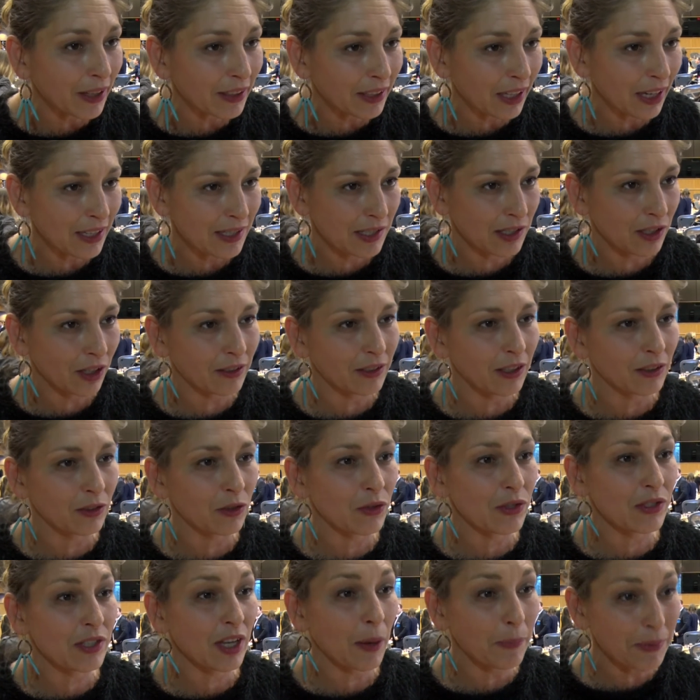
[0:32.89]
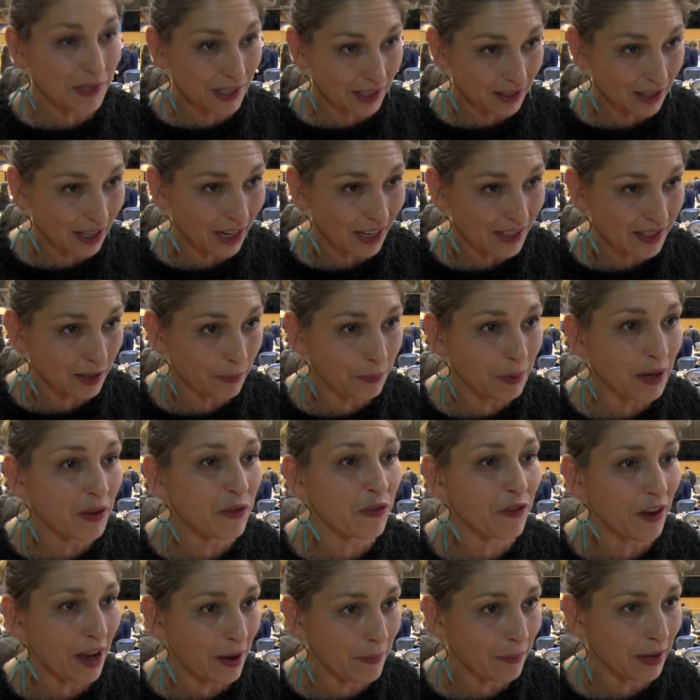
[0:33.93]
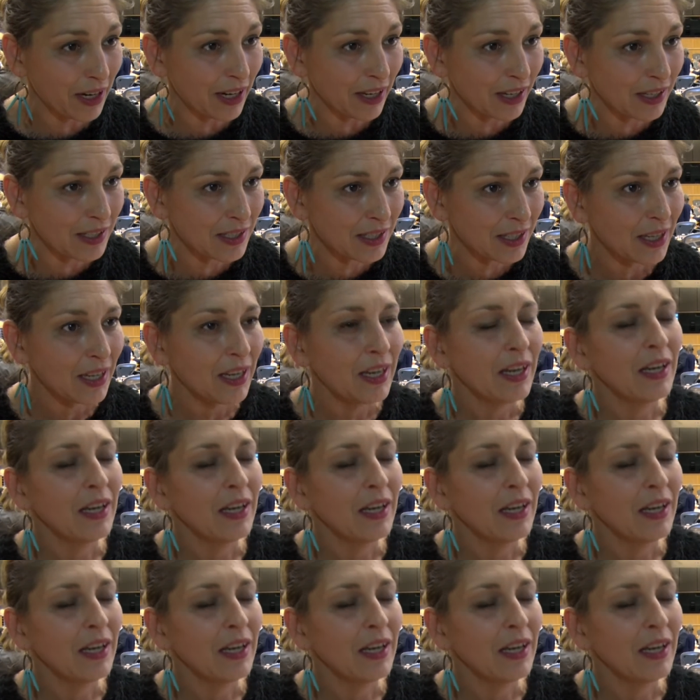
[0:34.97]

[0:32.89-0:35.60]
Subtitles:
has started to subsidize the big families.